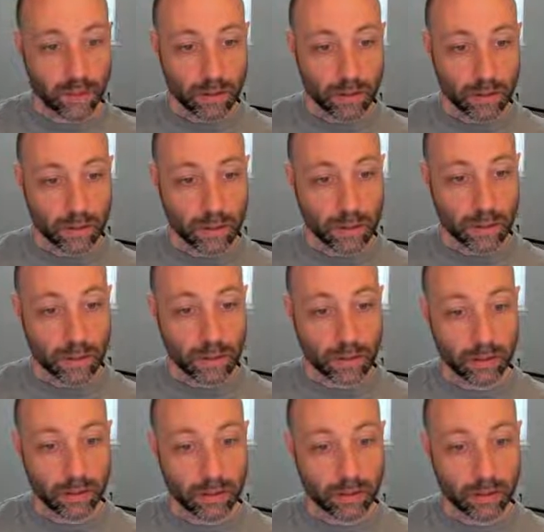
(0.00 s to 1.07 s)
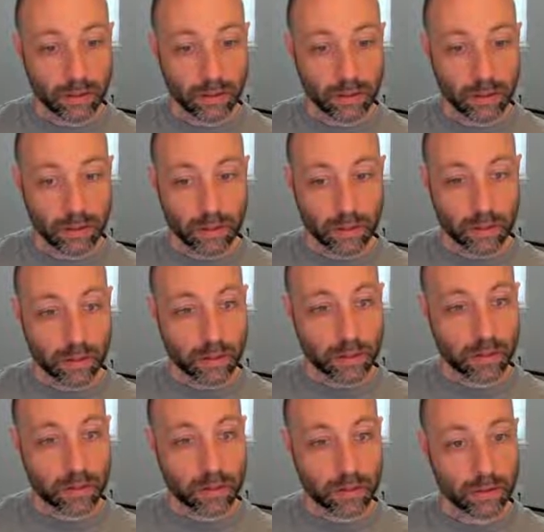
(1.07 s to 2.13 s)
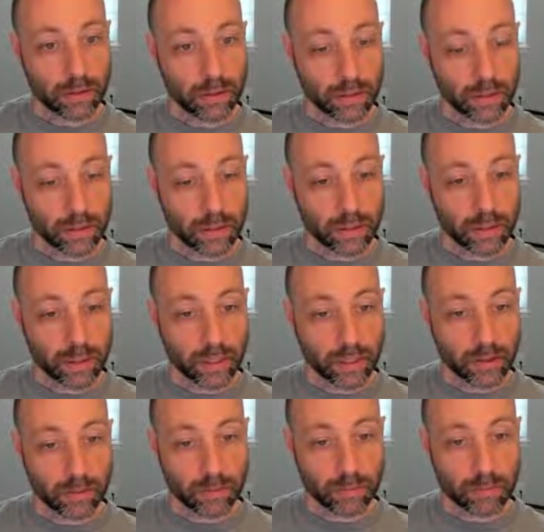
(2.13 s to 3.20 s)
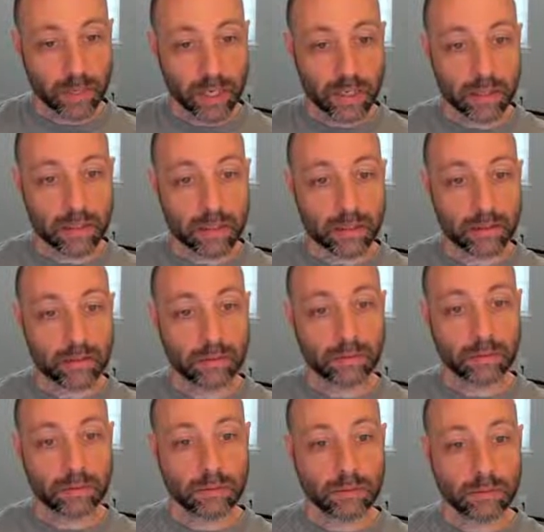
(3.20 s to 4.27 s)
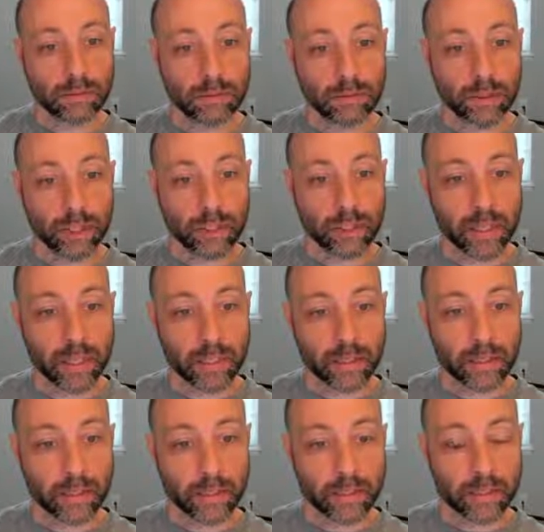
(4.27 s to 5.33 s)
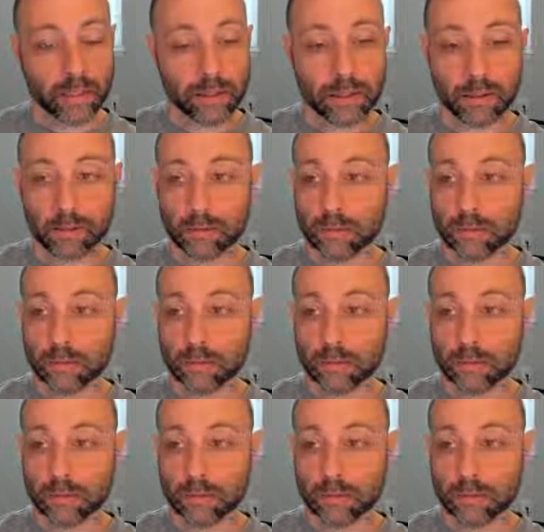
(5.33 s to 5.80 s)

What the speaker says: the discount rate. Do we need the @ sign there?